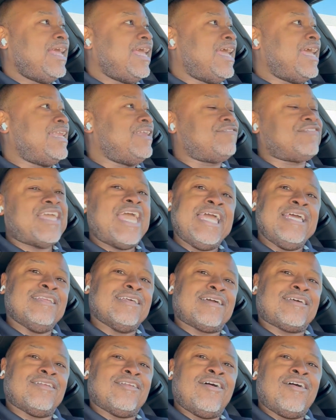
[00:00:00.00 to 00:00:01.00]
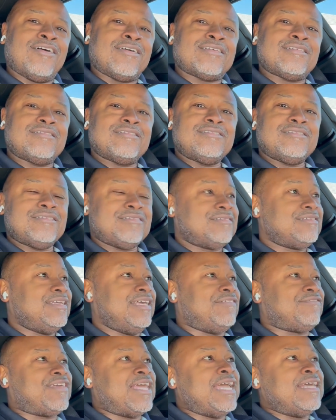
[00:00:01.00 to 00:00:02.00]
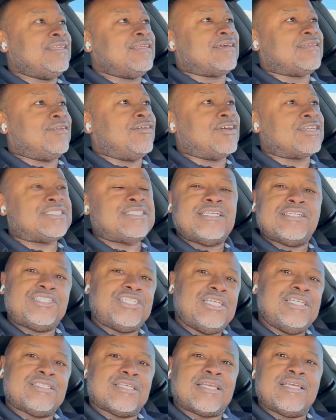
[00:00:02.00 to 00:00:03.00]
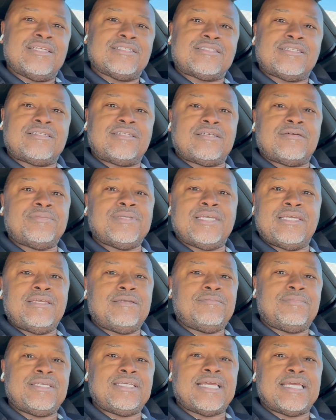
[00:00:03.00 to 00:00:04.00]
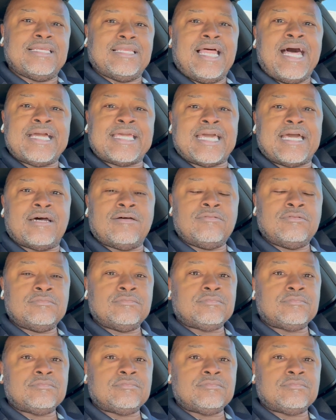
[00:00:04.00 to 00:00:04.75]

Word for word: And if Caitlin Clark, if Caitlin Clark says she's against the WNBA lockout,